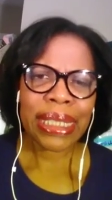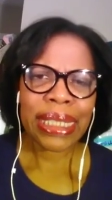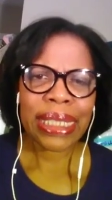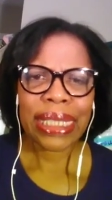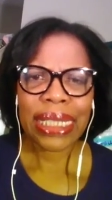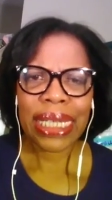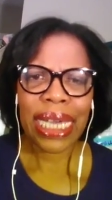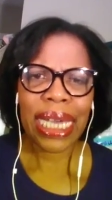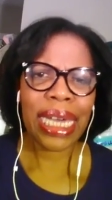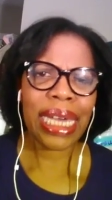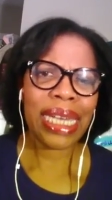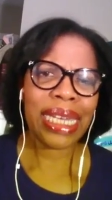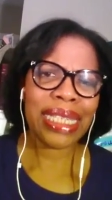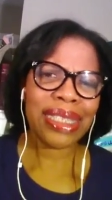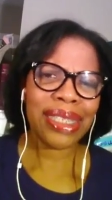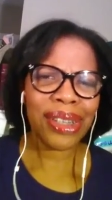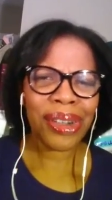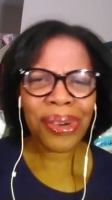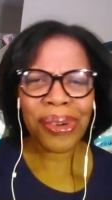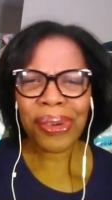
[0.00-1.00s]
I
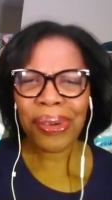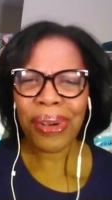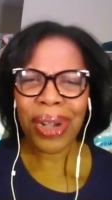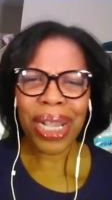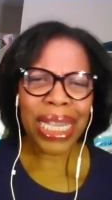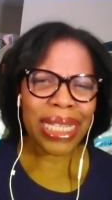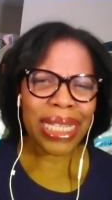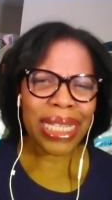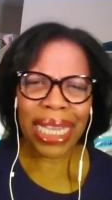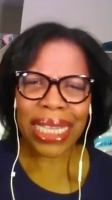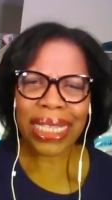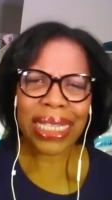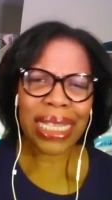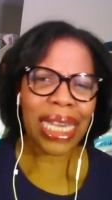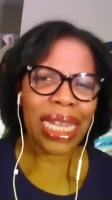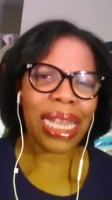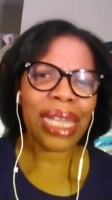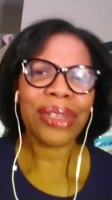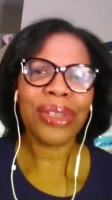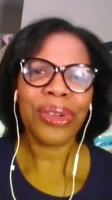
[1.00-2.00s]
don't quite like
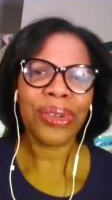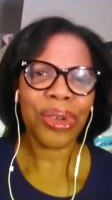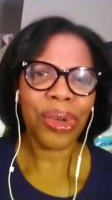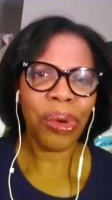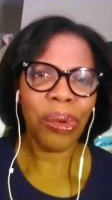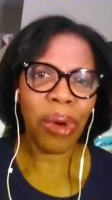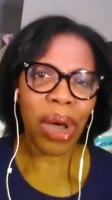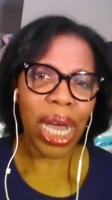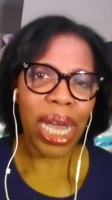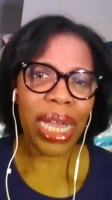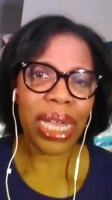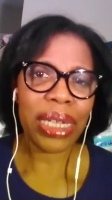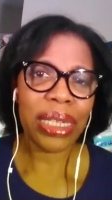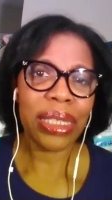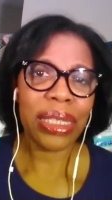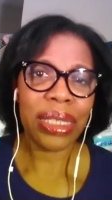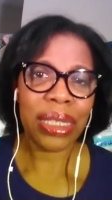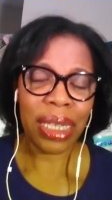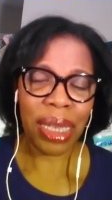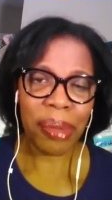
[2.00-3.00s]
that. I don't know why
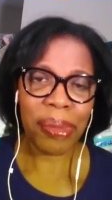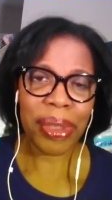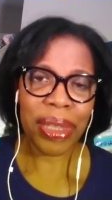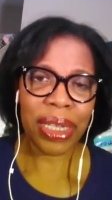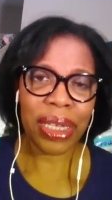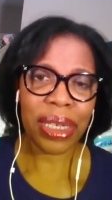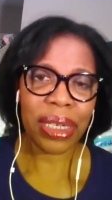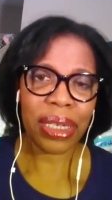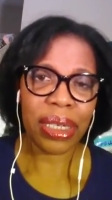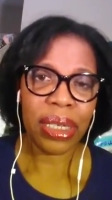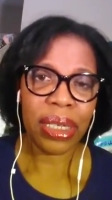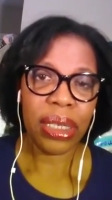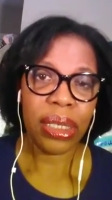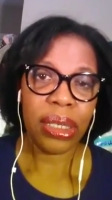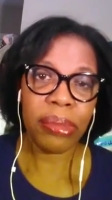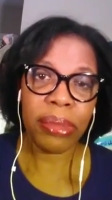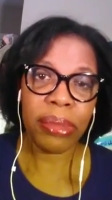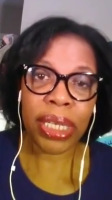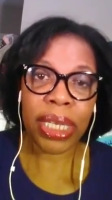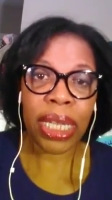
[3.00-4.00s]
type of thing.
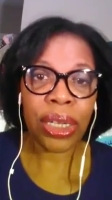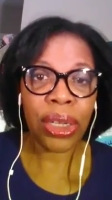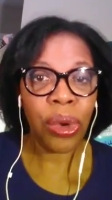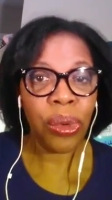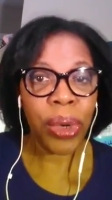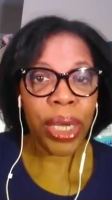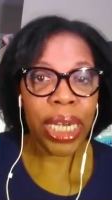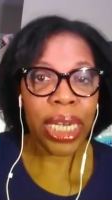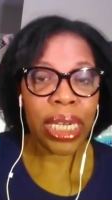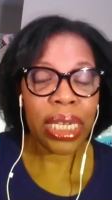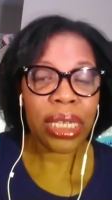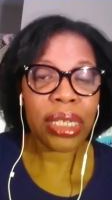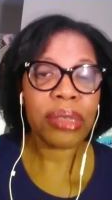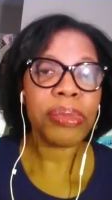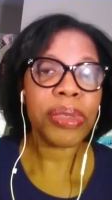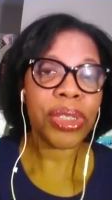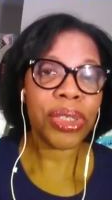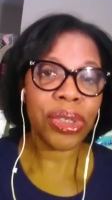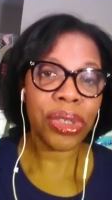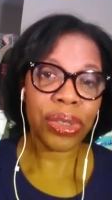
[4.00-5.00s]
You may not know what it is,
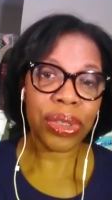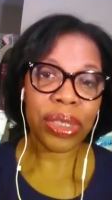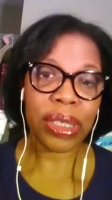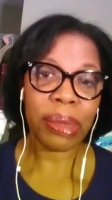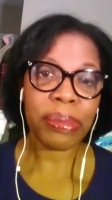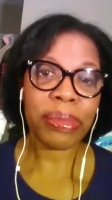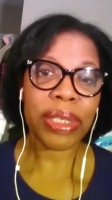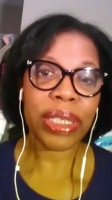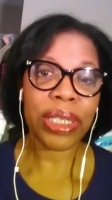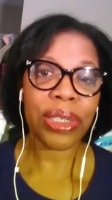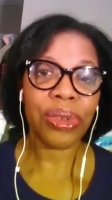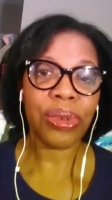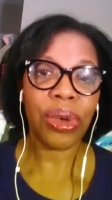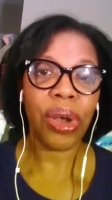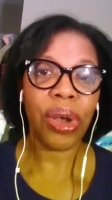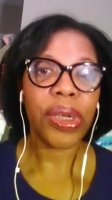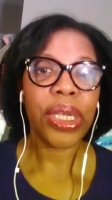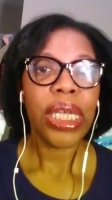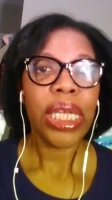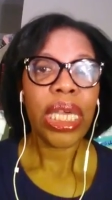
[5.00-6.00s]
but you know something is
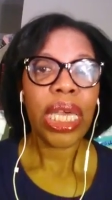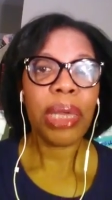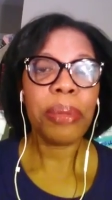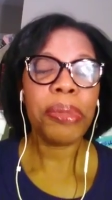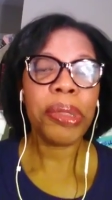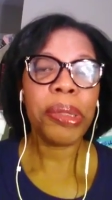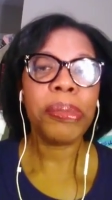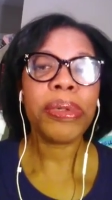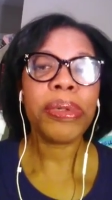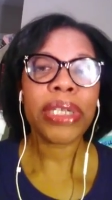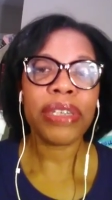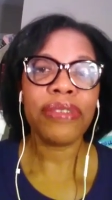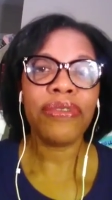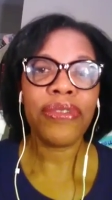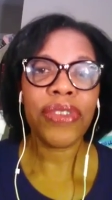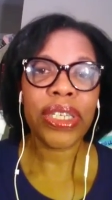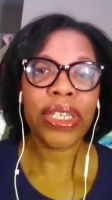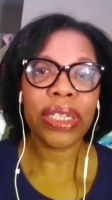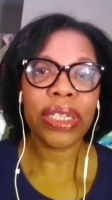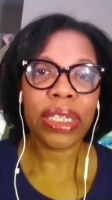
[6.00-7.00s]
wrong. And people can
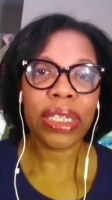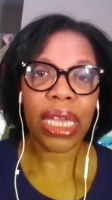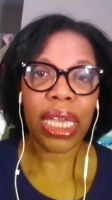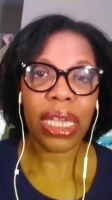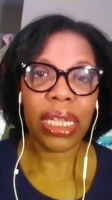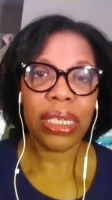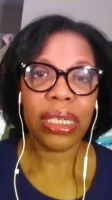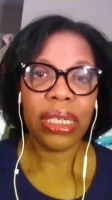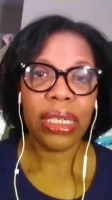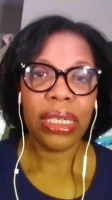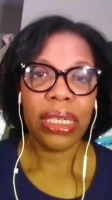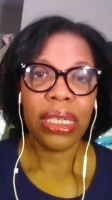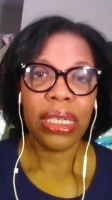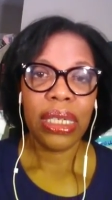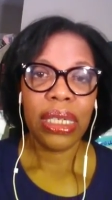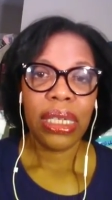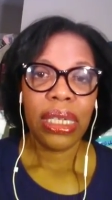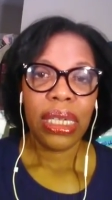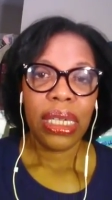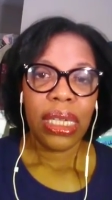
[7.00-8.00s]
feel that
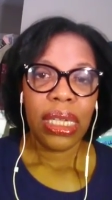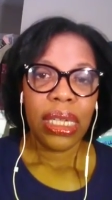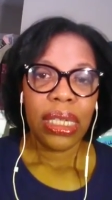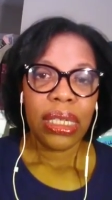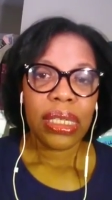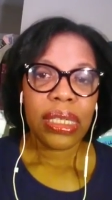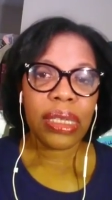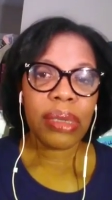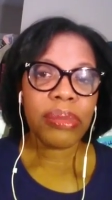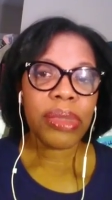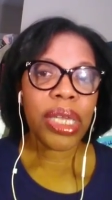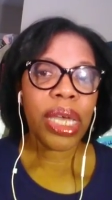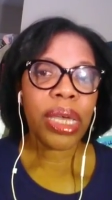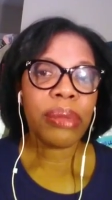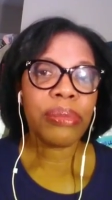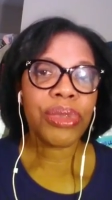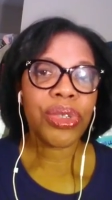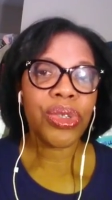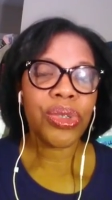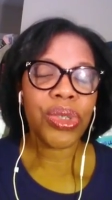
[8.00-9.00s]

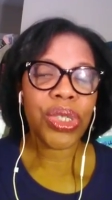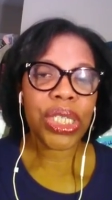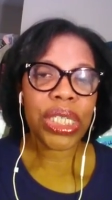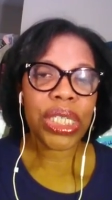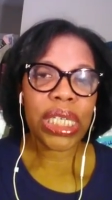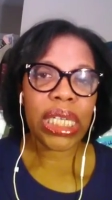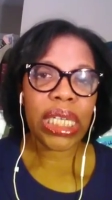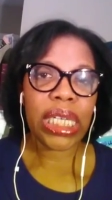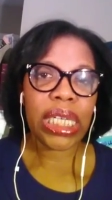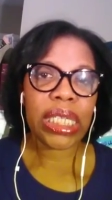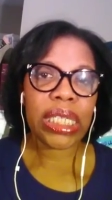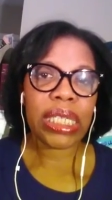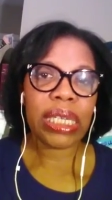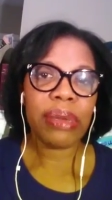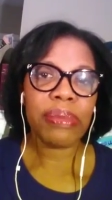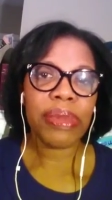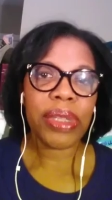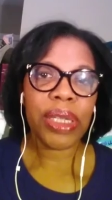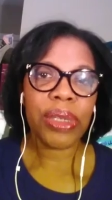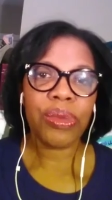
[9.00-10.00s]
sometimes you see
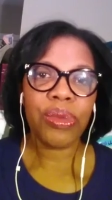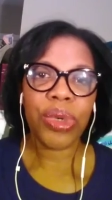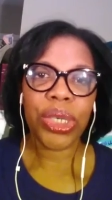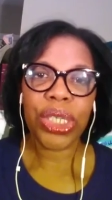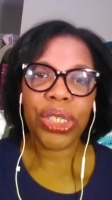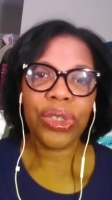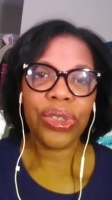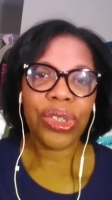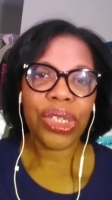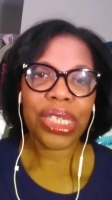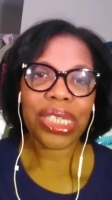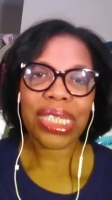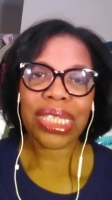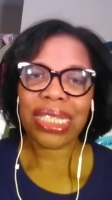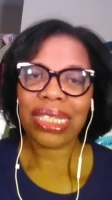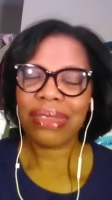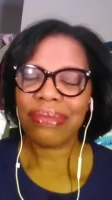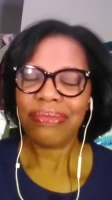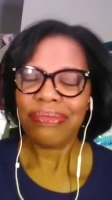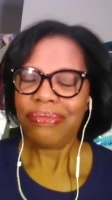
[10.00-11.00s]
something where you just
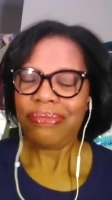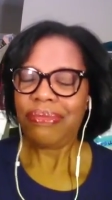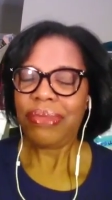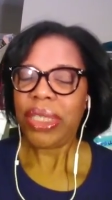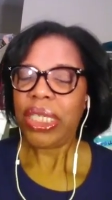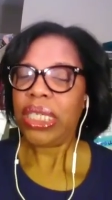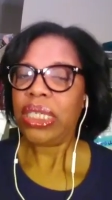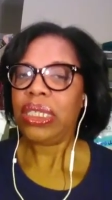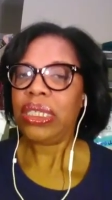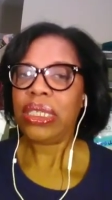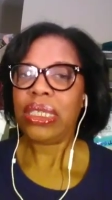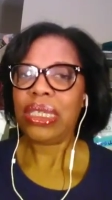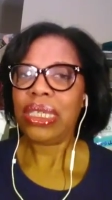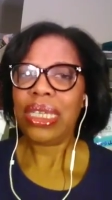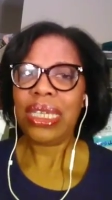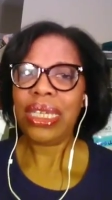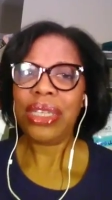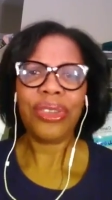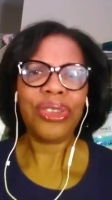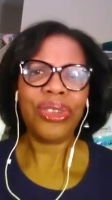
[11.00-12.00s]
it just
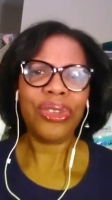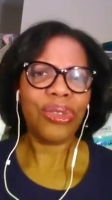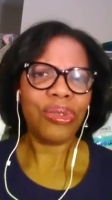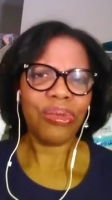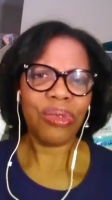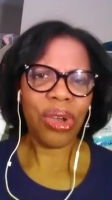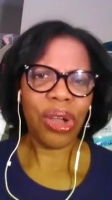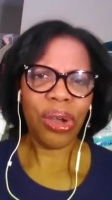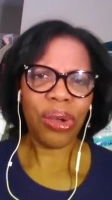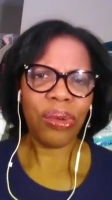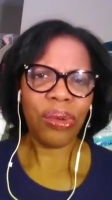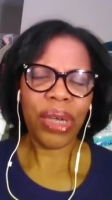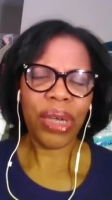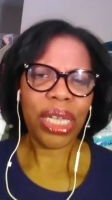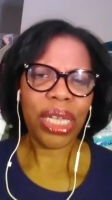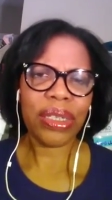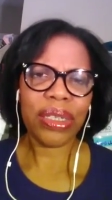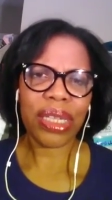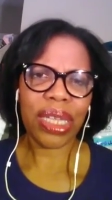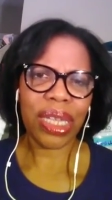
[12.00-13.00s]
hits you the wrong
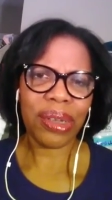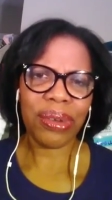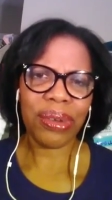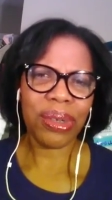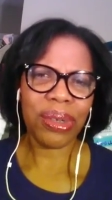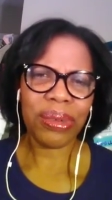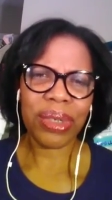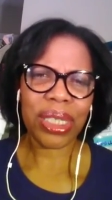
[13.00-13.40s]
way and you're like "What?